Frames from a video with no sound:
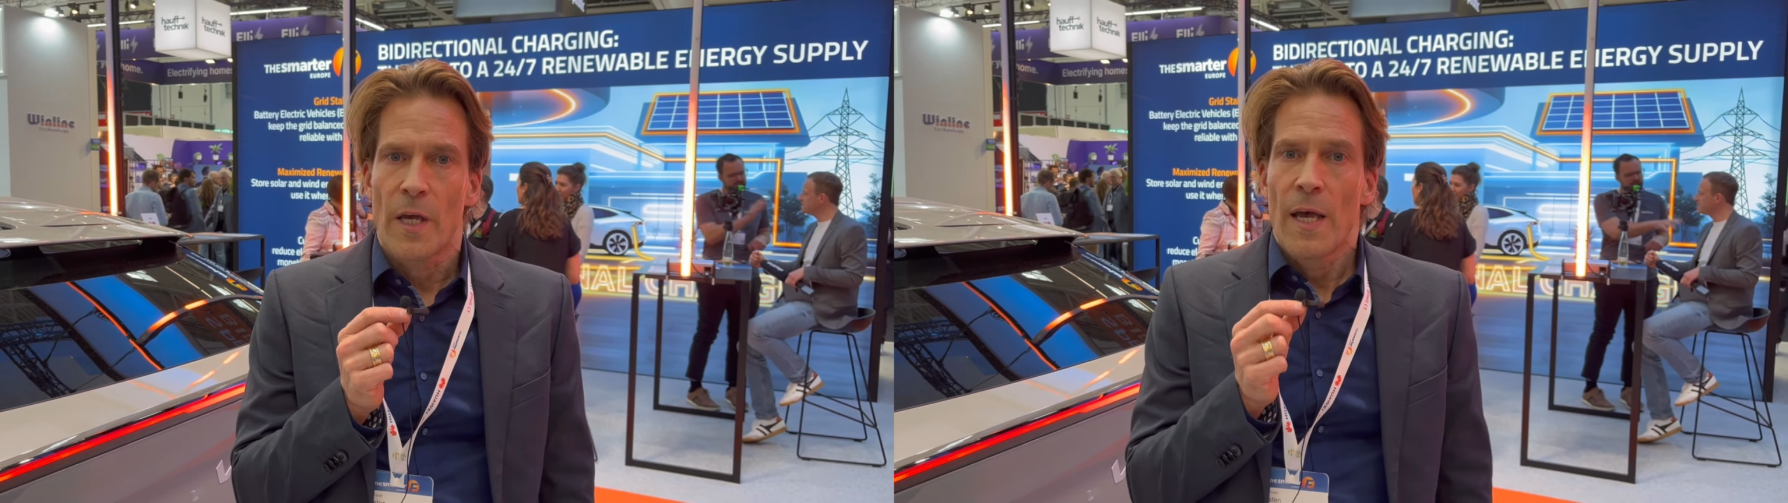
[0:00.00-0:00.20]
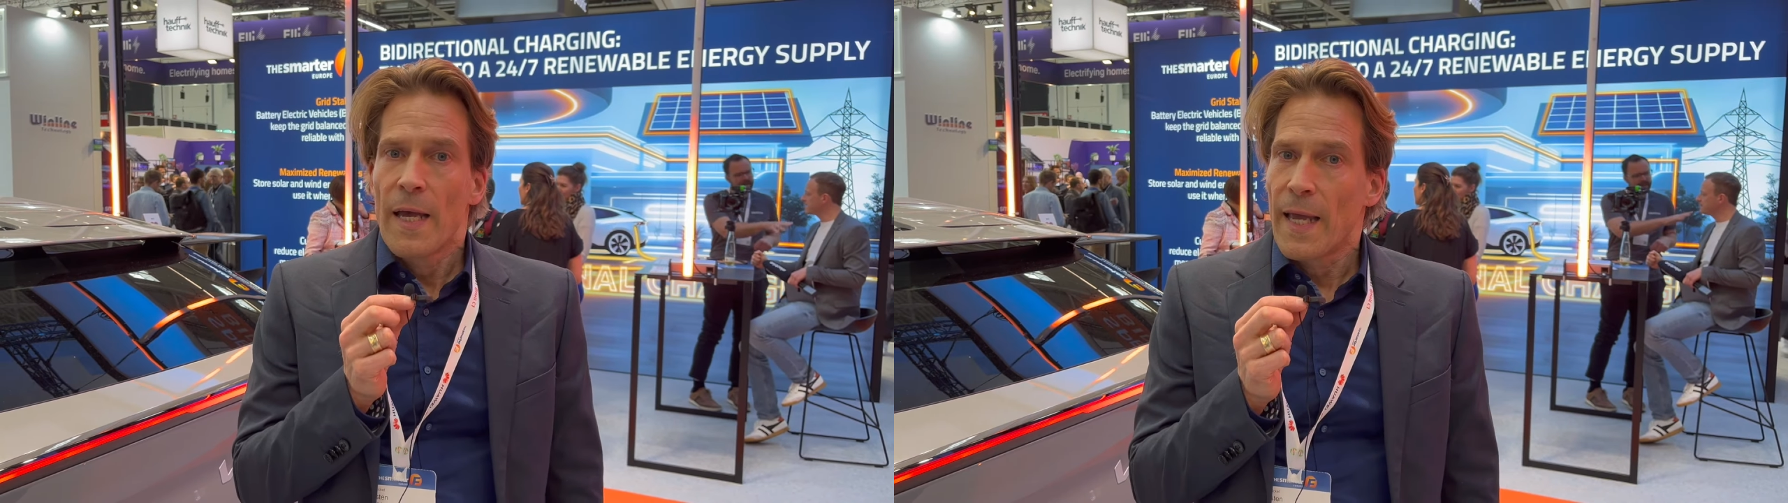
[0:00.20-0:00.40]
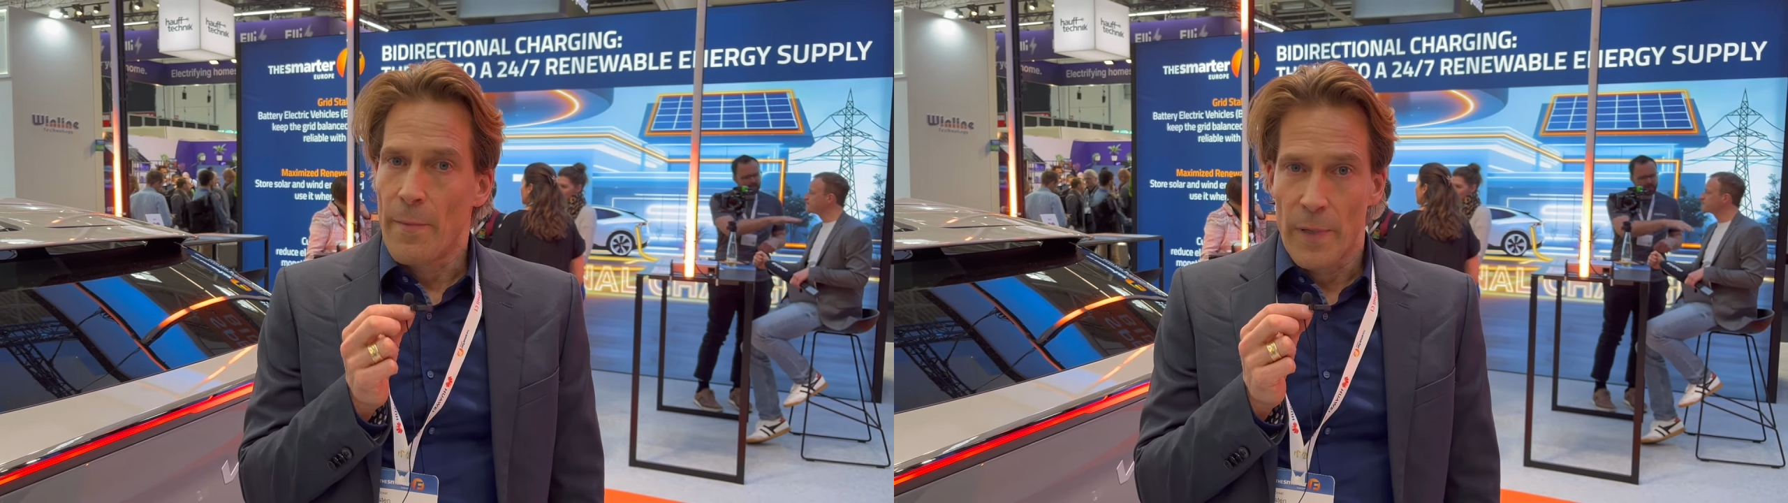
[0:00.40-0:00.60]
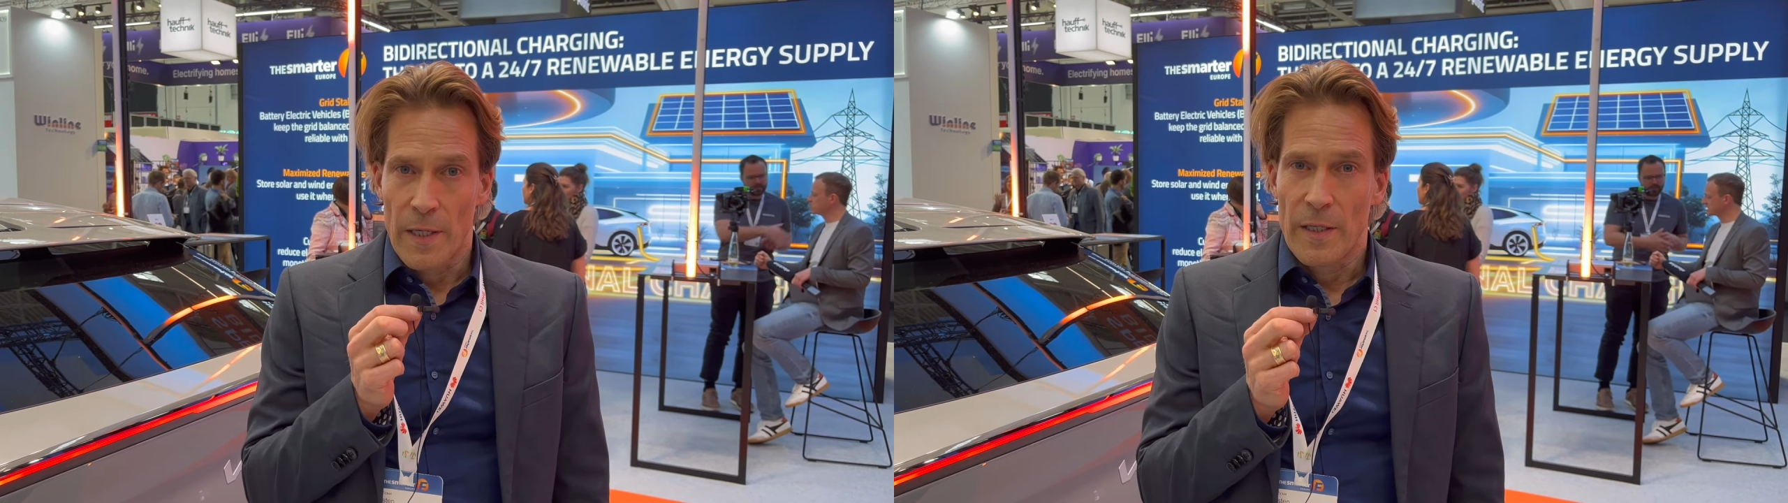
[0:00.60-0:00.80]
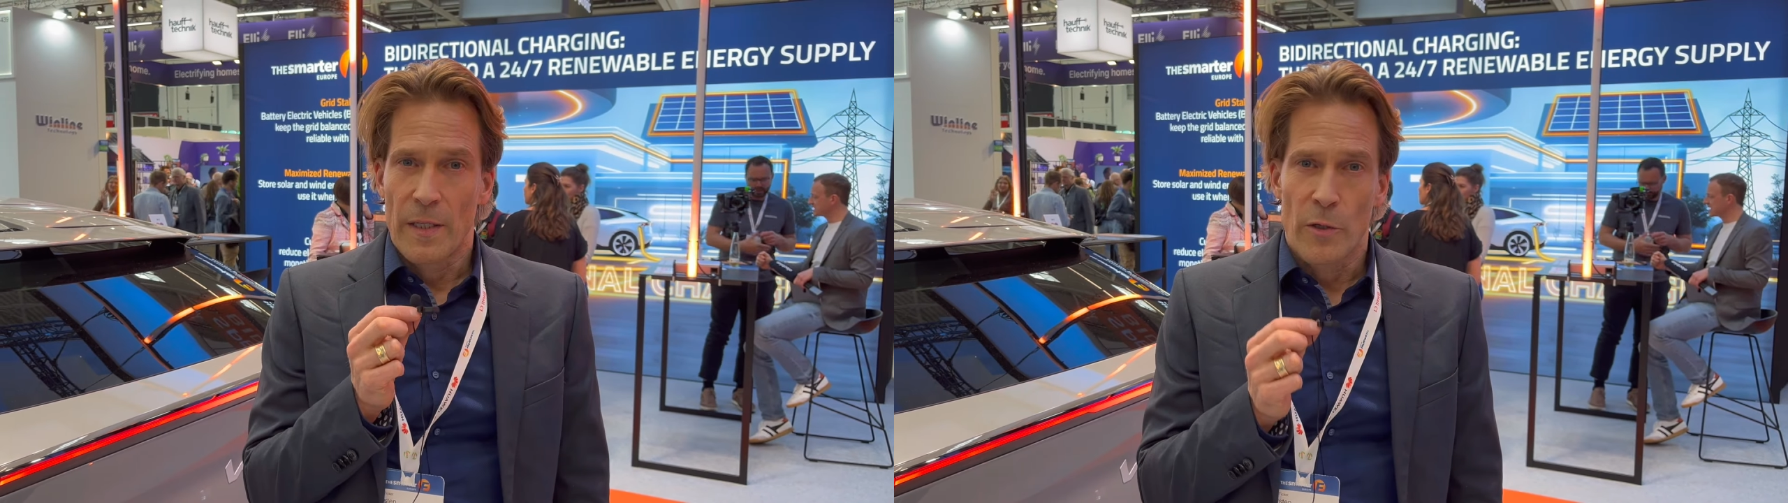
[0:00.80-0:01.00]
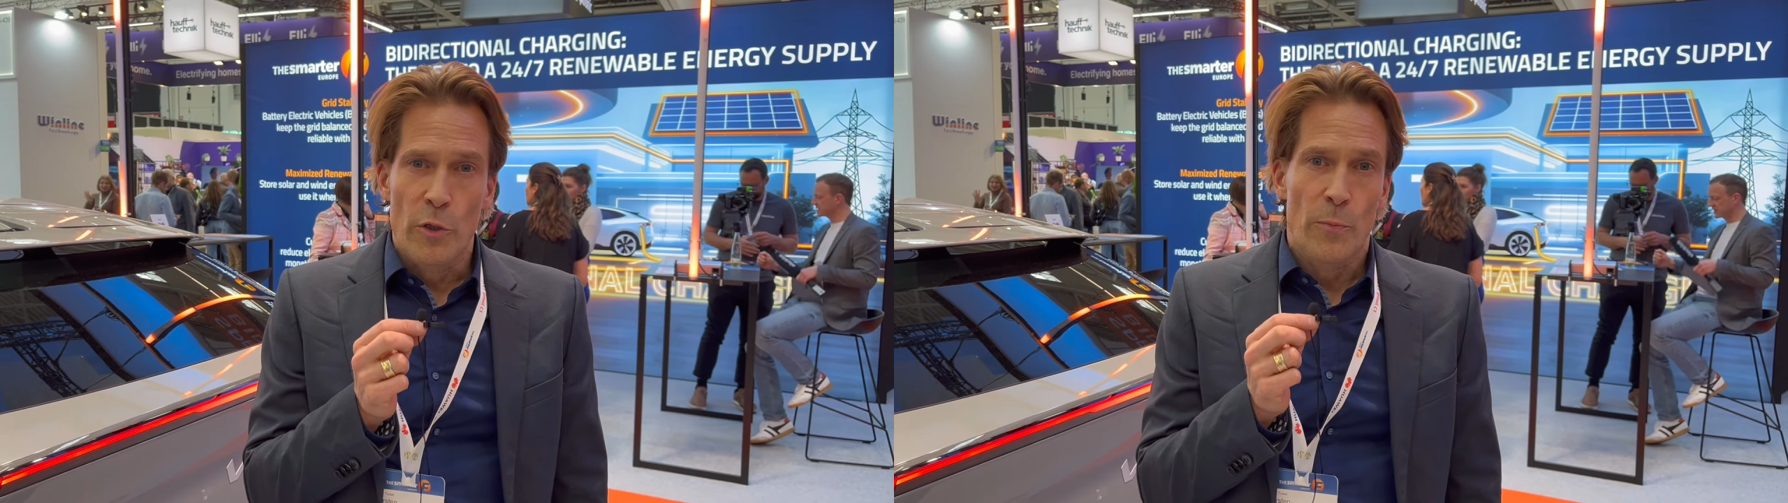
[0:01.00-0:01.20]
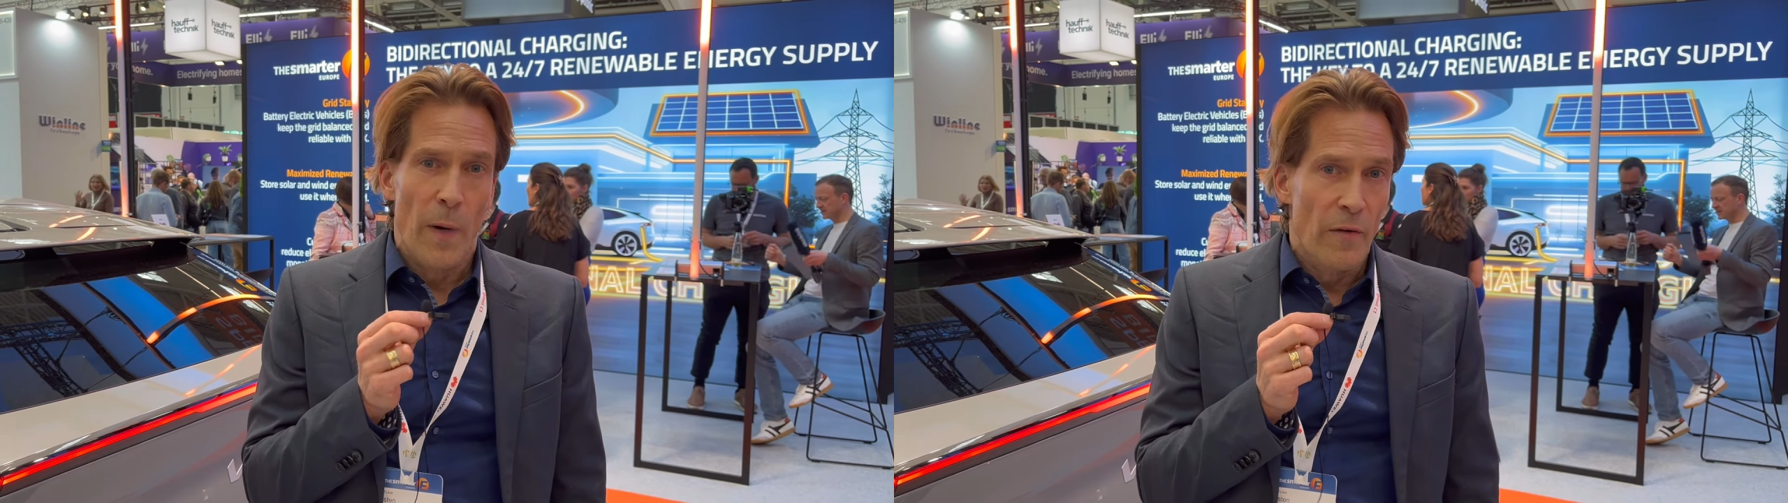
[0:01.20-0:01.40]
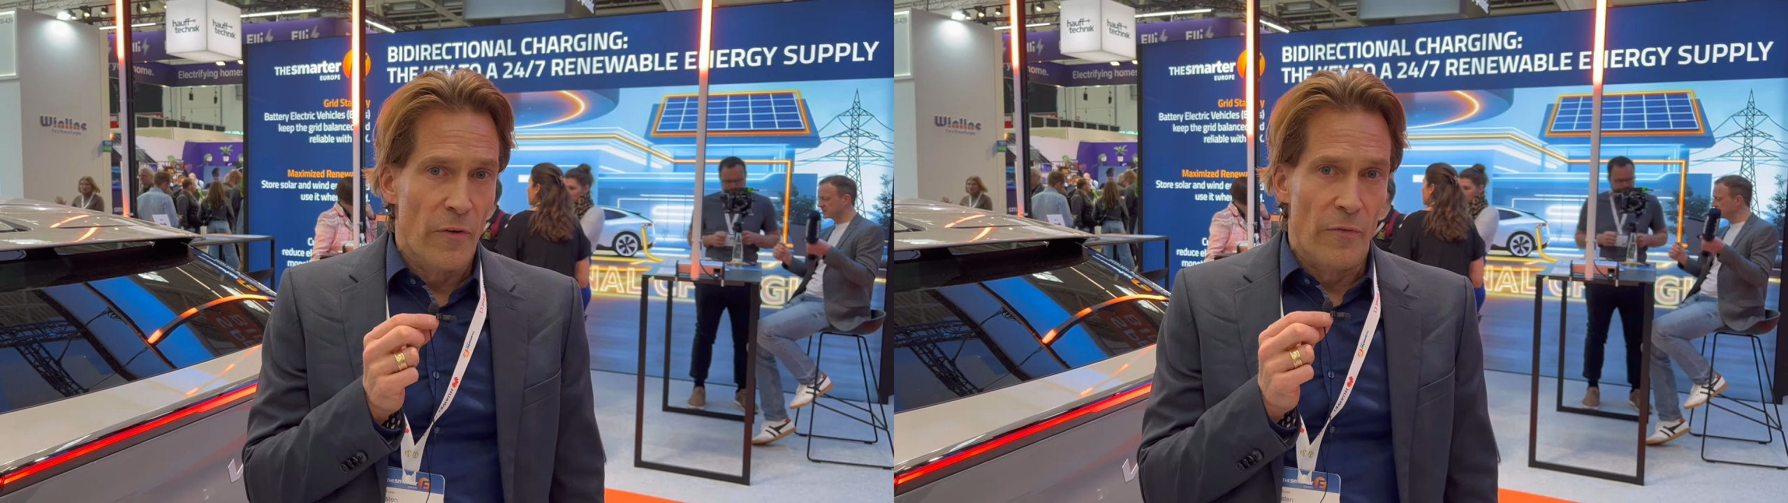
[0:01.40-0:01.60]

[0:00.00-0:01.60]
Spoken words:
can be a huge buffer